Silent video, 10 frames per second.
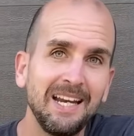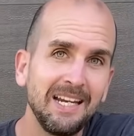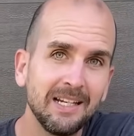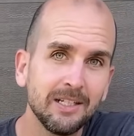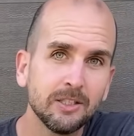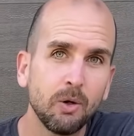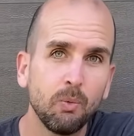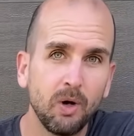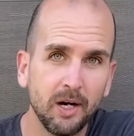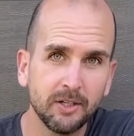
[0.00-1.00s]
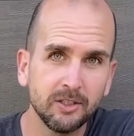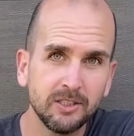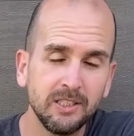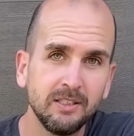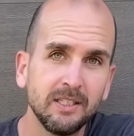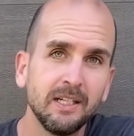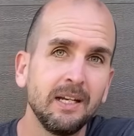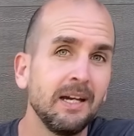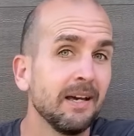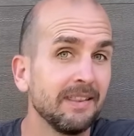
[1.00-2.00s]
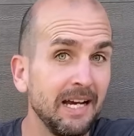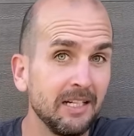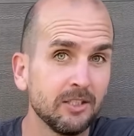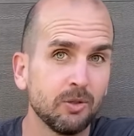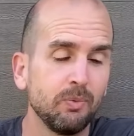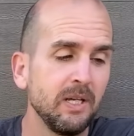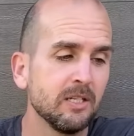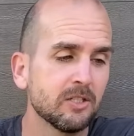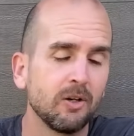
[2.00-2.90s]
and water sealing, that is a win.